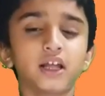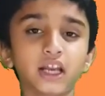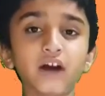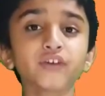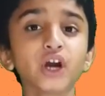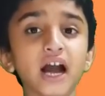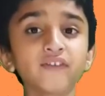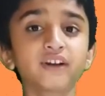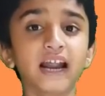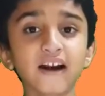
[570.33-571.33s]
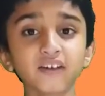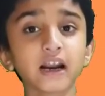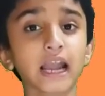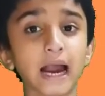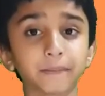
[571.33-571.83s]
Now you have travel
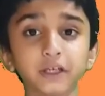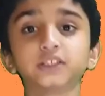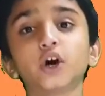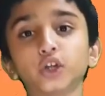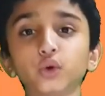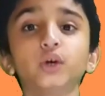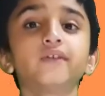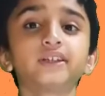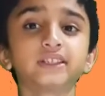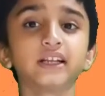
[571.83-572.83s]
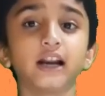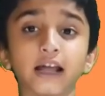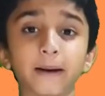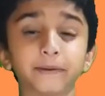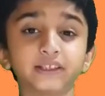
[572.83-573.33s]
adapters or universal
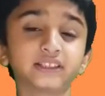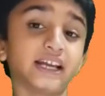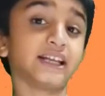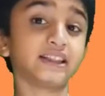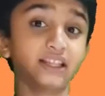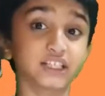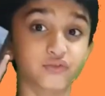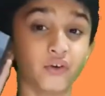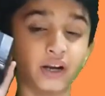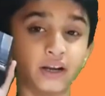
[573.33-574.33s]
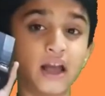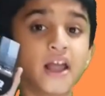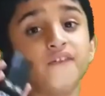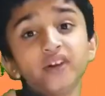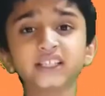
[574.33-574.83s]
adapters like this one,
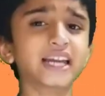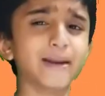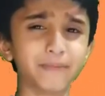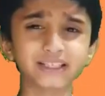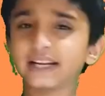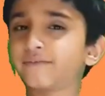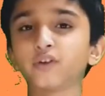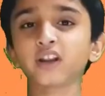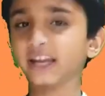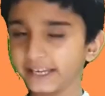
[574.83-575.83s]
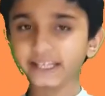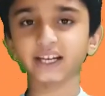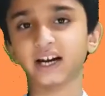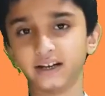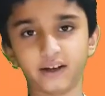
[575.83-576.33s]
which can be set for any
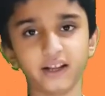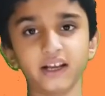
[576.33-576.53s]
country.